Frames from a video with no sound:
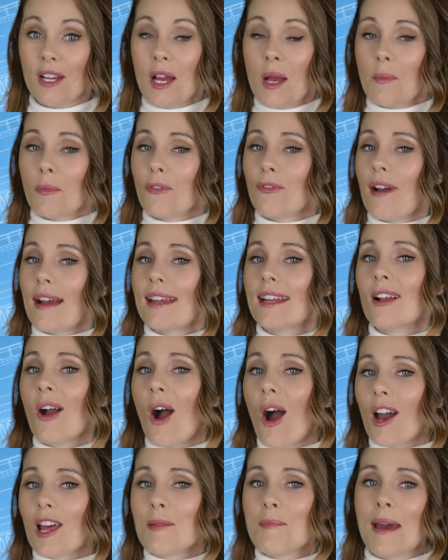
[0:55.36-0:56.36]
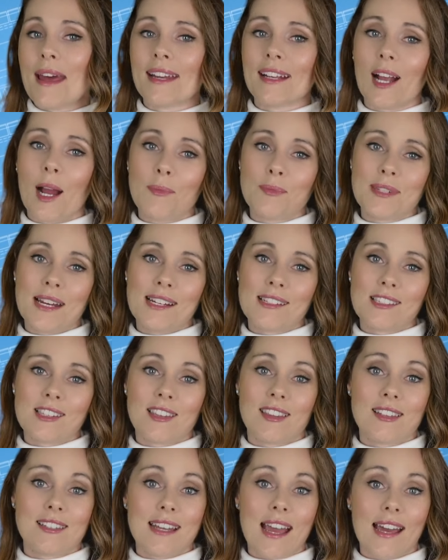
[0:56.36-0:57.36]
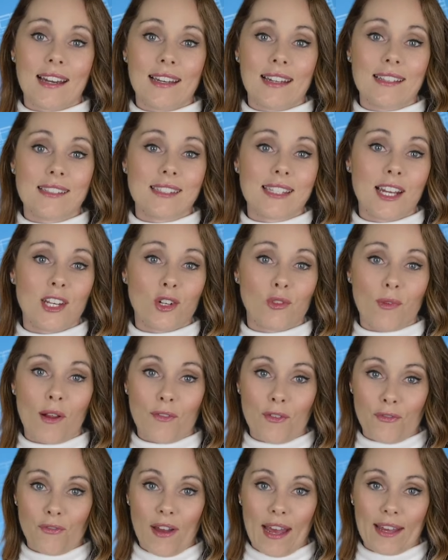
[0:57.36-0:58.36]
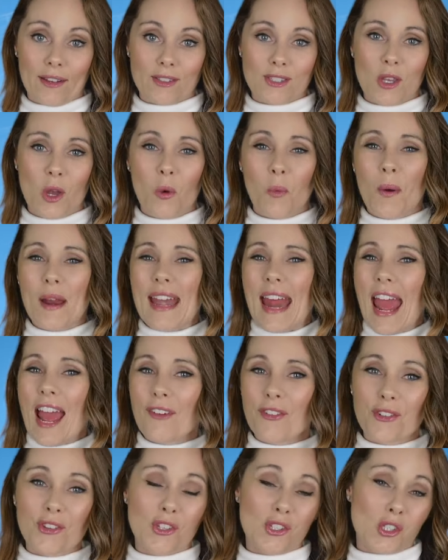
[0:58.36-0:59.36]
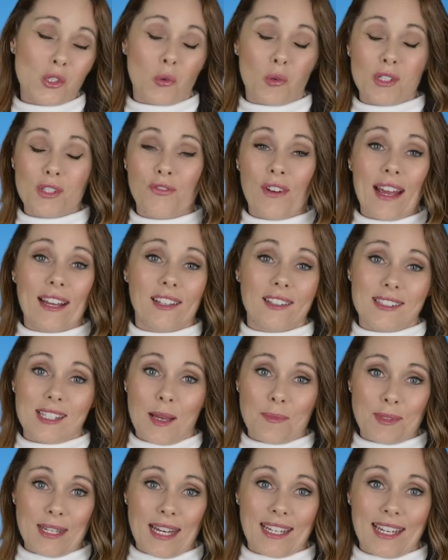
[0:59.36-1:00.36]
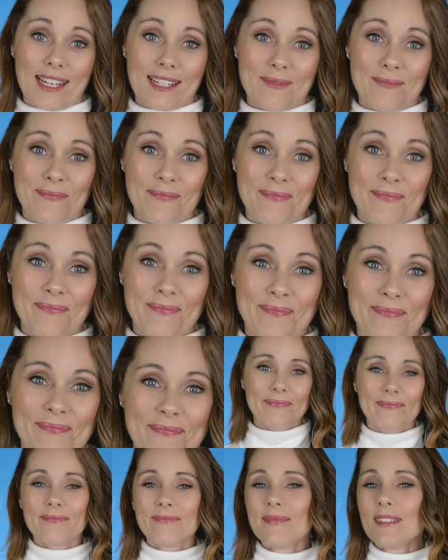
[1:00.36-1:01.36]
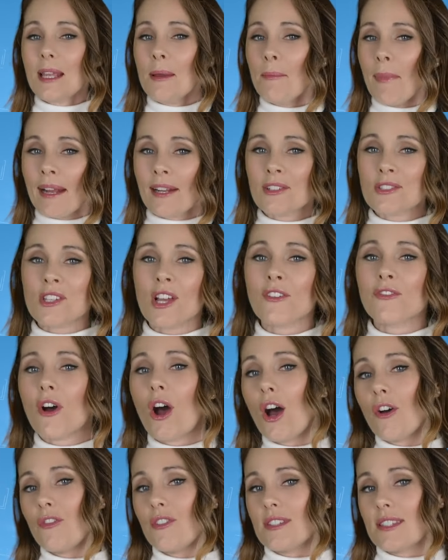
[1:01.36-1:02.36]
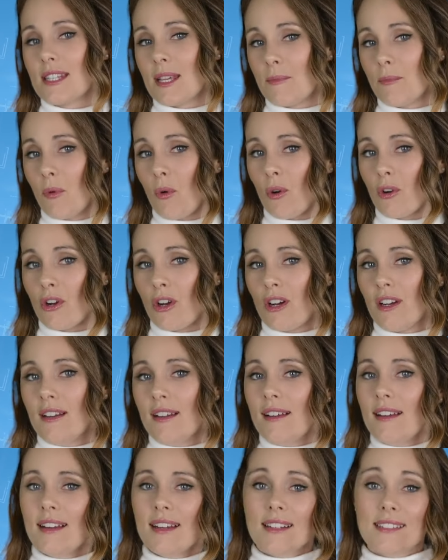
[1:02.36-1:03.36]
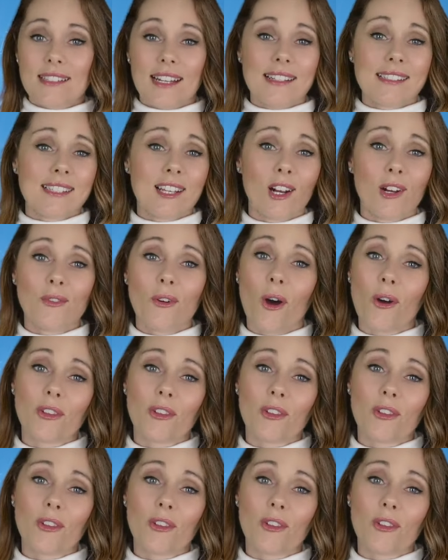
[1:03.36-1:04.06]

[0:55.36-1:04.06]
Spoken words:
providing automatic updates to the data inside your Revit files whenever the source file is updated. Microsoft Office Importer takes care of all